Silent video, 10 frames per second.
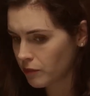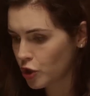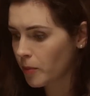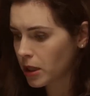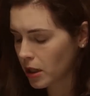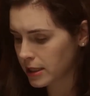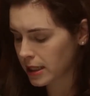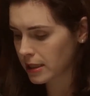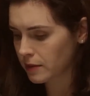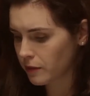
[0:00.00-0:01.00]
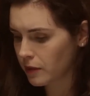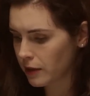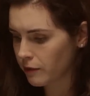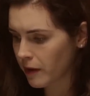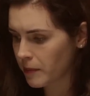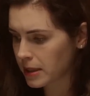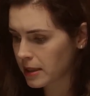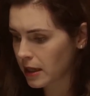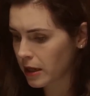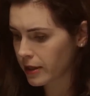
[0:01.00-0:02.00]
dominant ideas in feminist
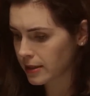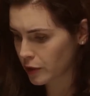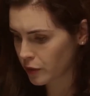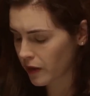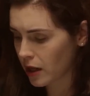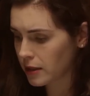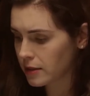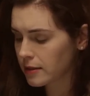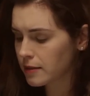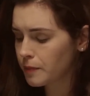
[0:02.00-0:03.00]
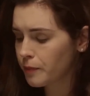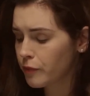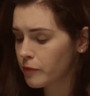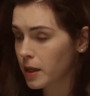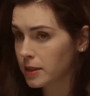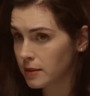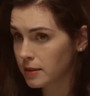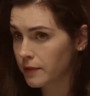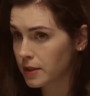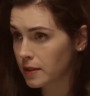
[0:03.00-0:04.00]
thinking around sexual violence from
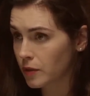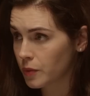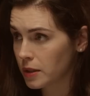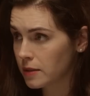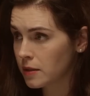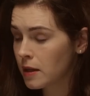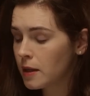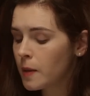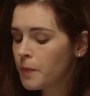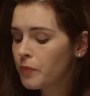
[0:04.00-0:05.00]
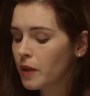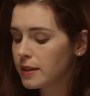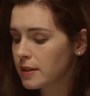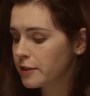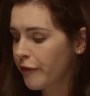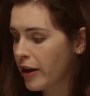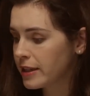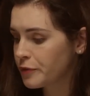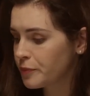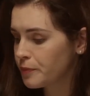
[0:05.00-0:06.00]
1970s onwards is this
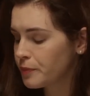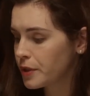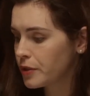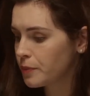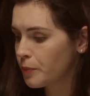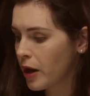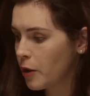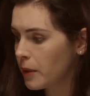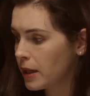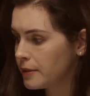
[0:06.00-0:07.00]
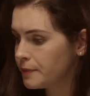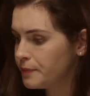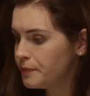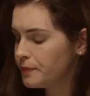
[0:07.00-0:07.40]
phrase from Susan Braumiller,